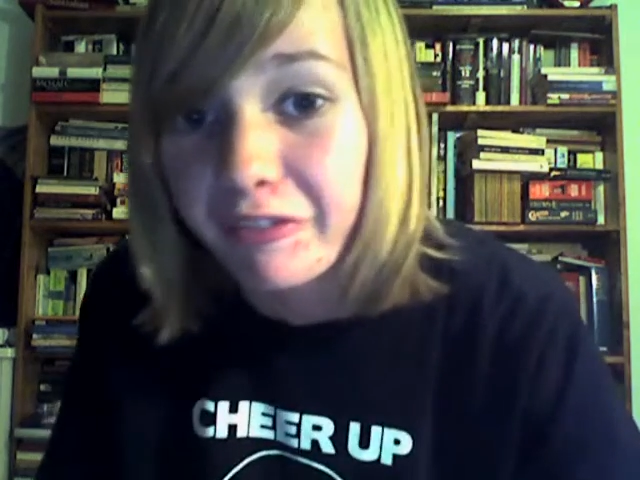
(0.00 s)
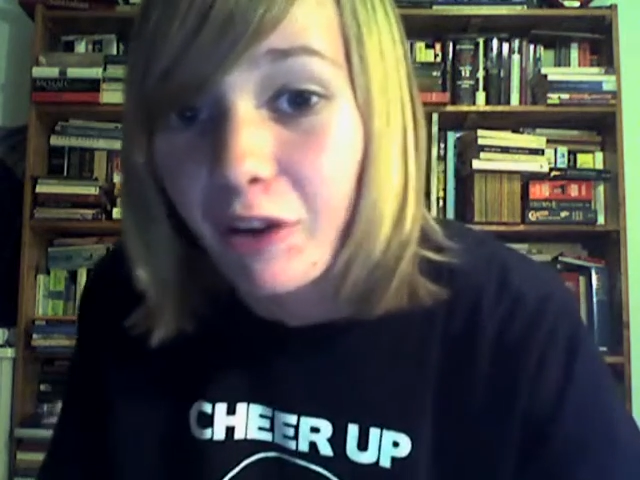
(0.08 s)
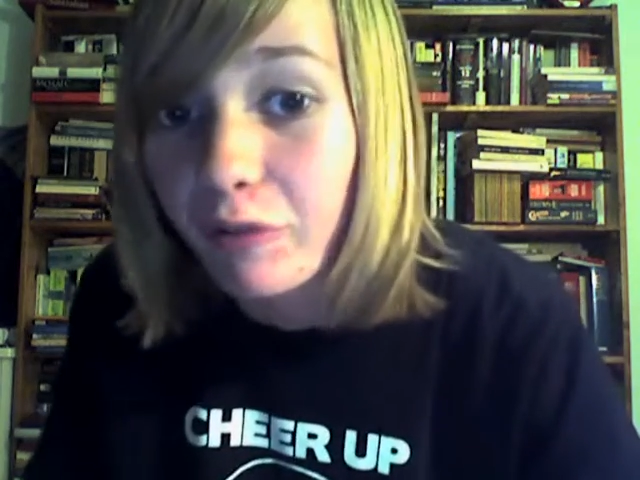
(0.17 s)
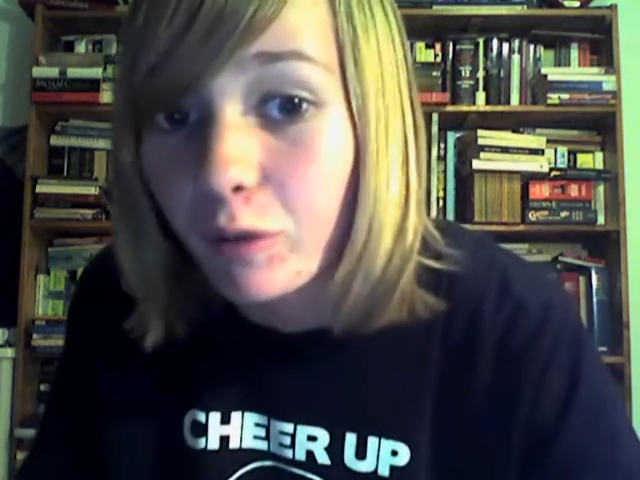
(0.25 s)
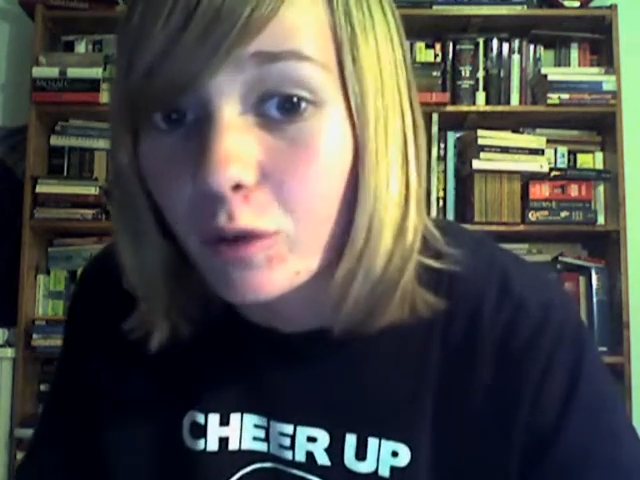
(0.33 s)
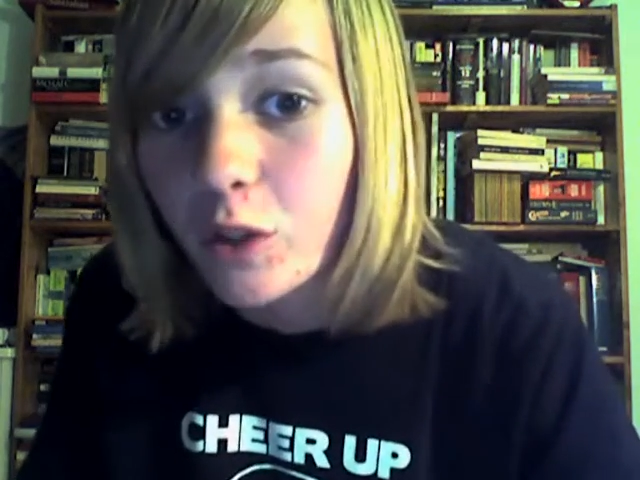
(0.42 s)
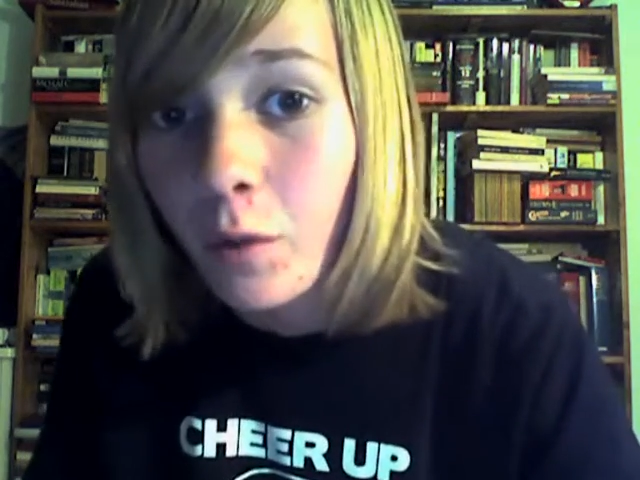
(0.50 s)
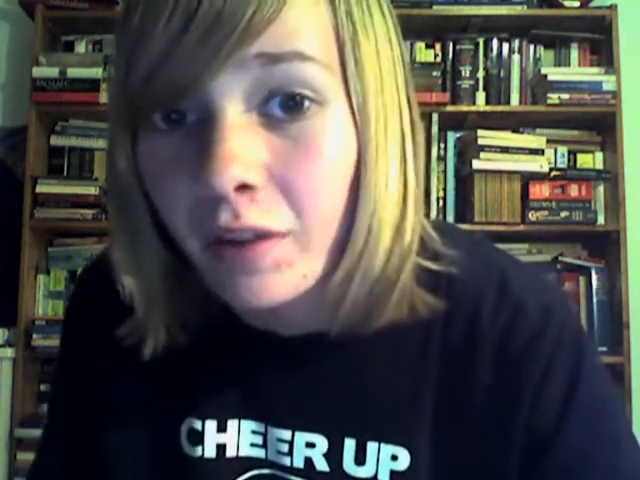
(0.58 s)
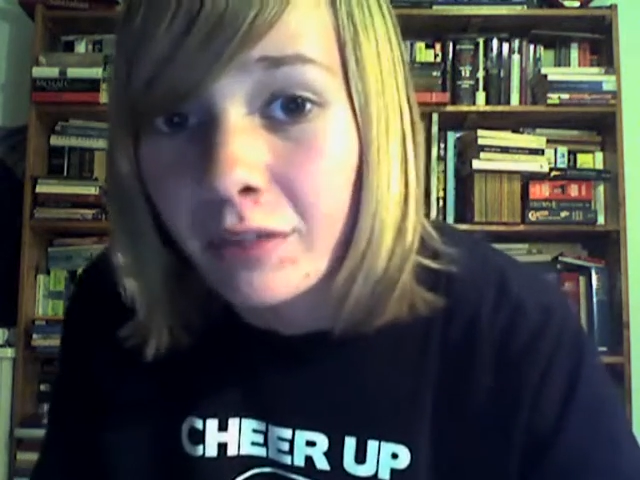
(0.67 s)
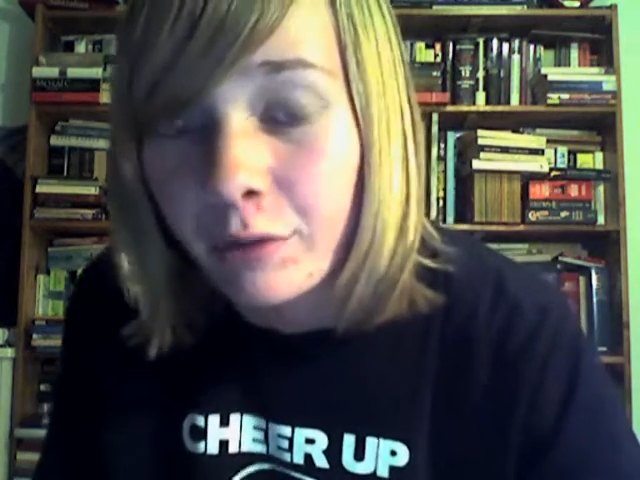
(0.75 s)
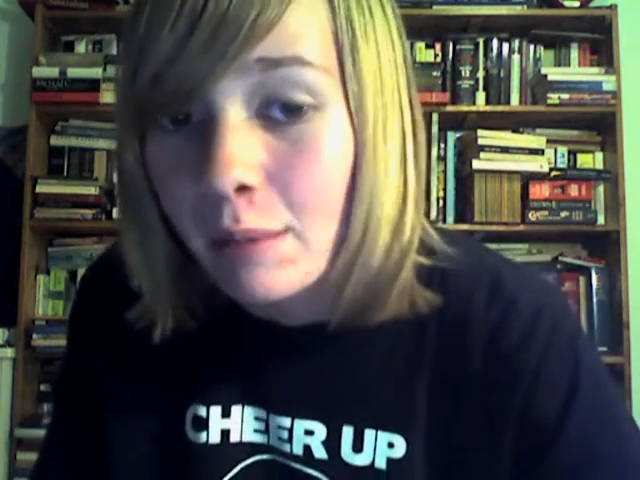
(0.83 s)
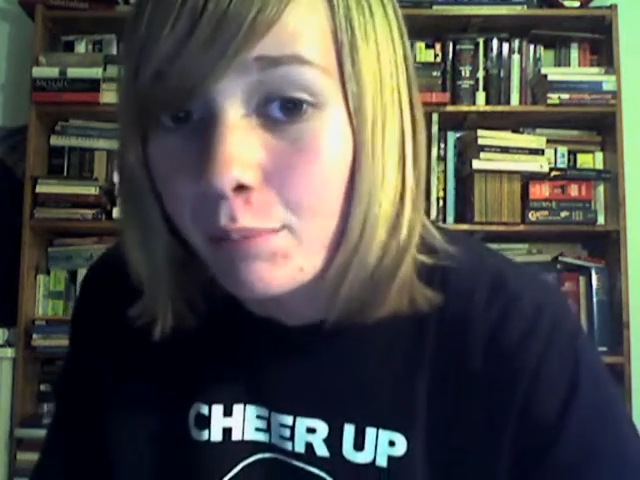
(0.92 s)

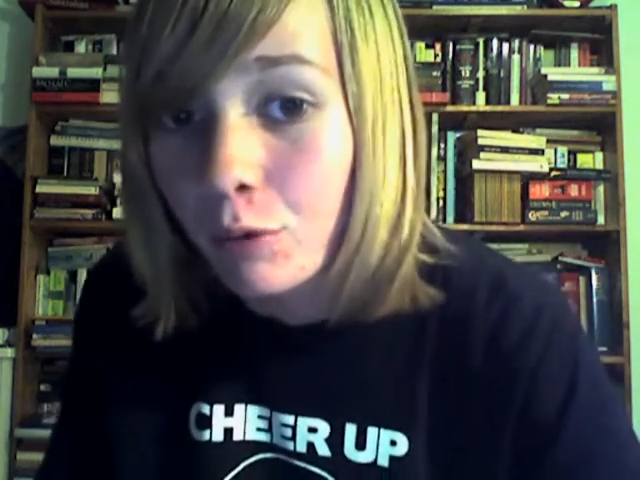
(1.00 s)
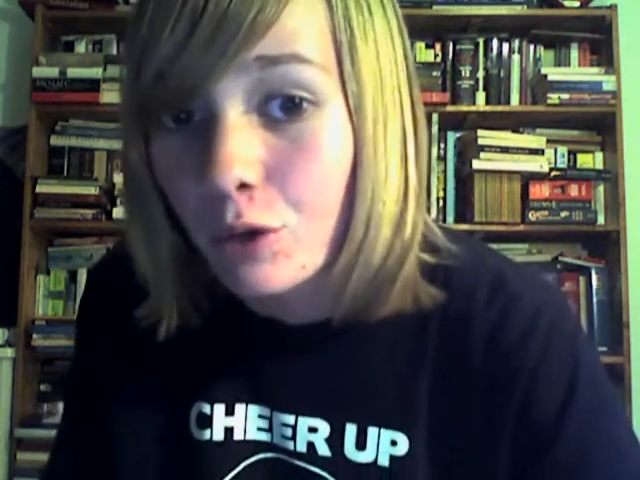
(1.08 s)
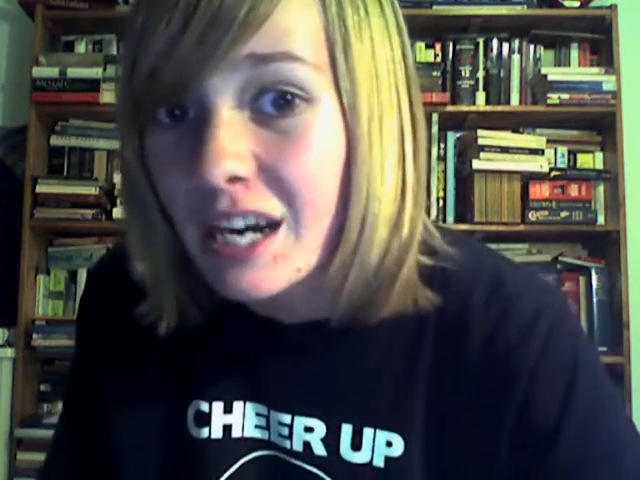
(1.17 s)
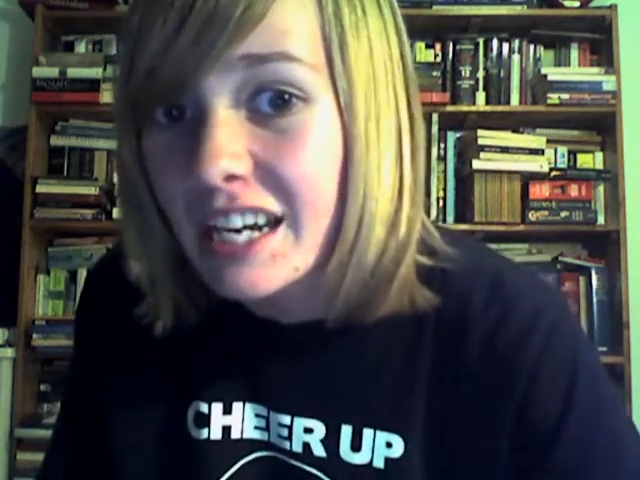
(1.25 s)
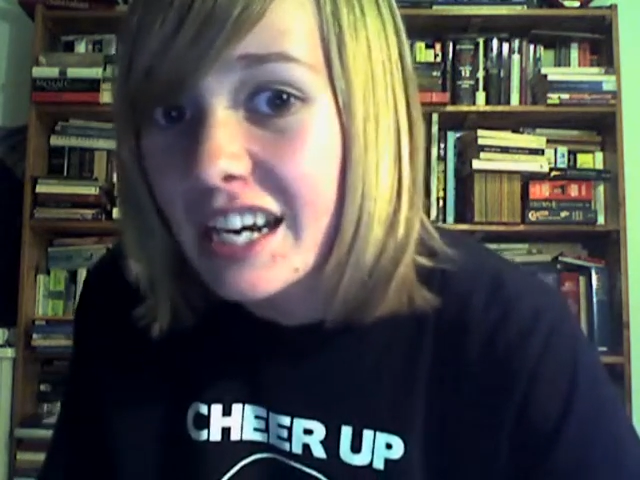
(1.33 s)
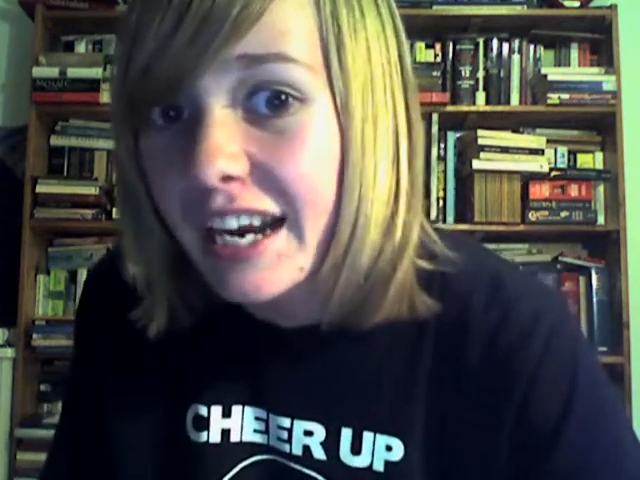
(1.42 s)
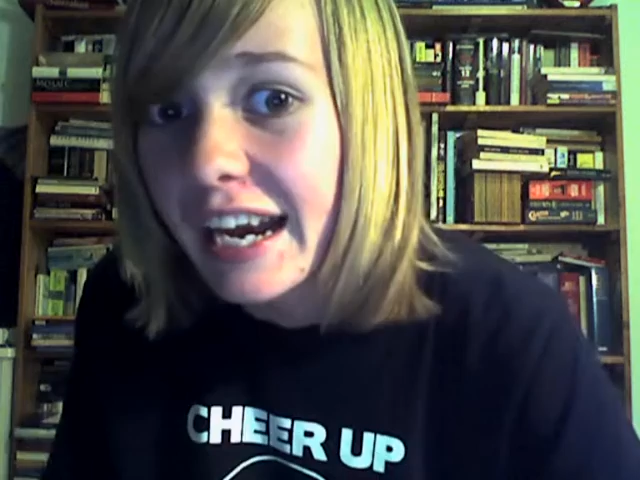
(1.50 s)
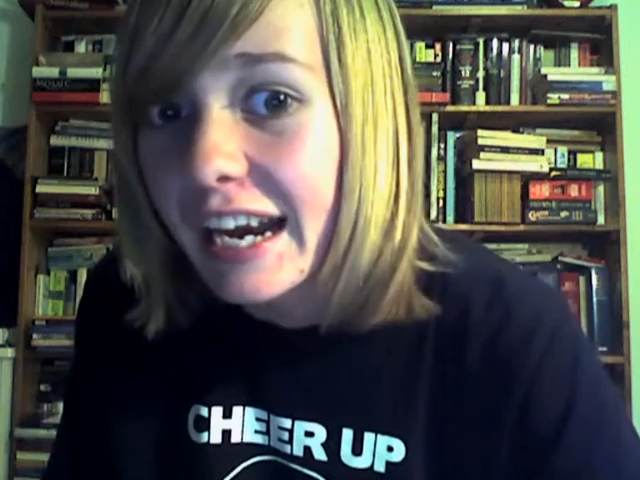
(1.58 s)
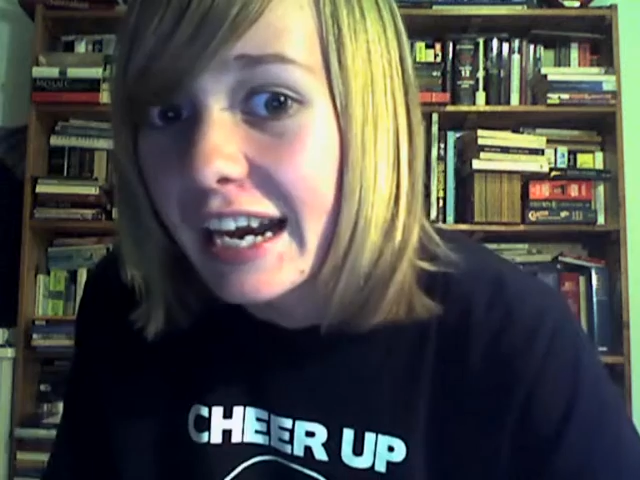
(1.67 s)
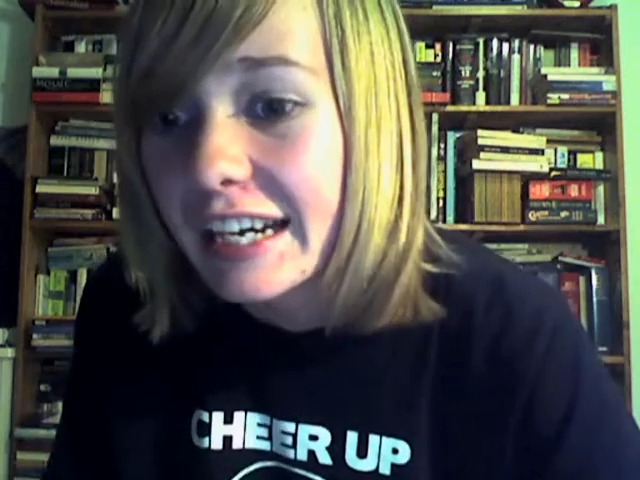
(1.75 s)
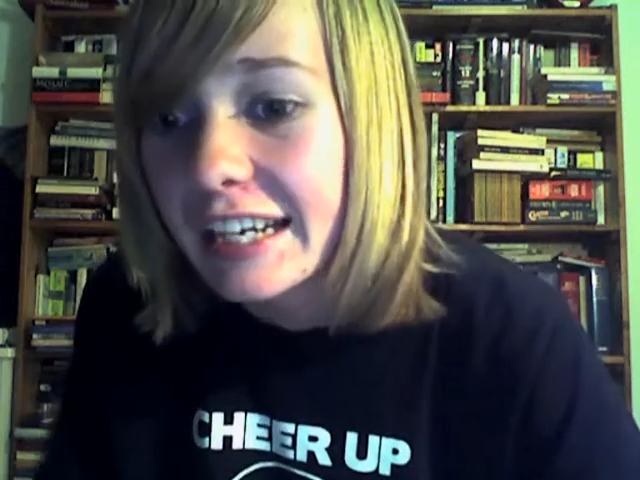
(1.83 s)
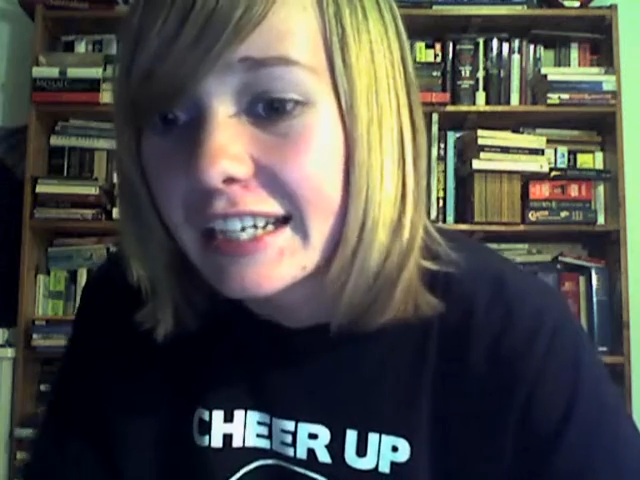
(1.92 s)
Snow4213
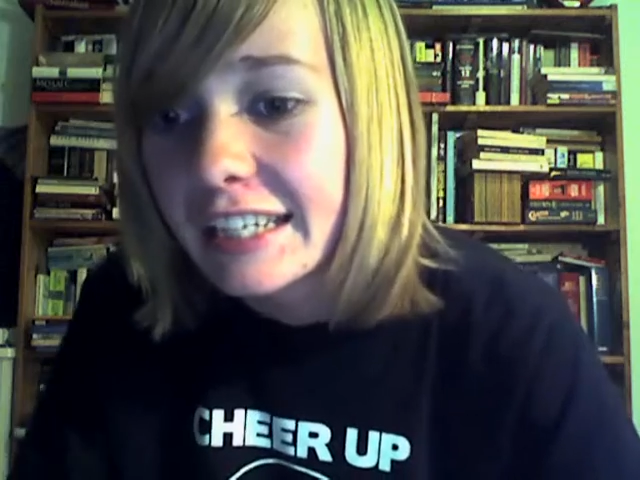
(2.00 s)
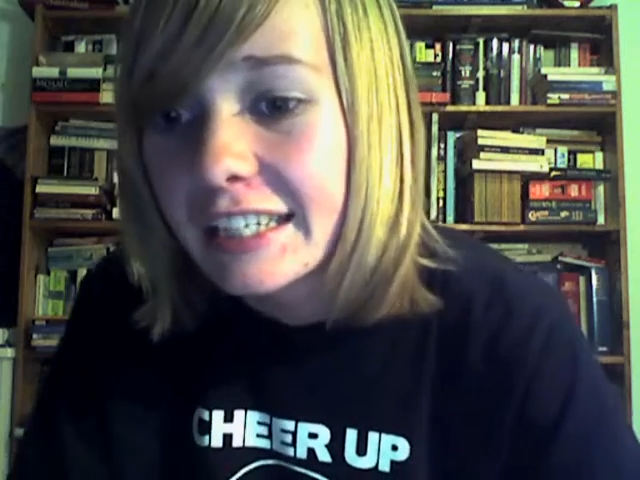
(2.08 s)
Brittany.